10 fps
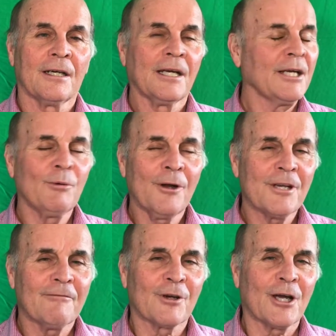He won't
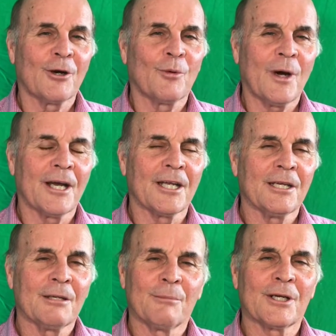ever go
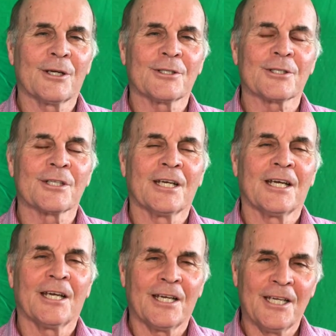away because
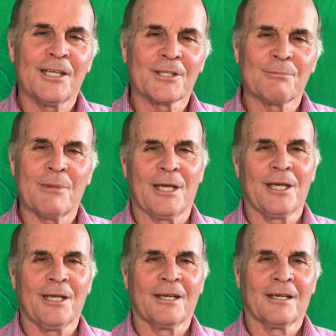he is
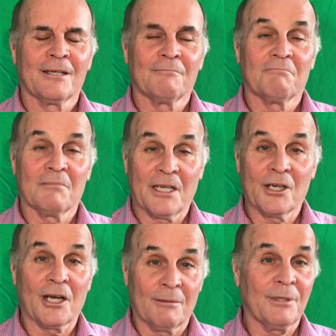me and
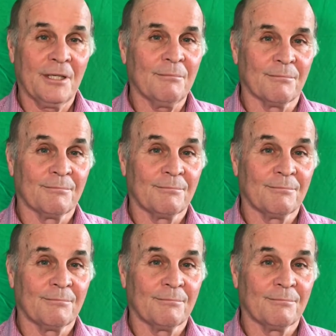I'm him.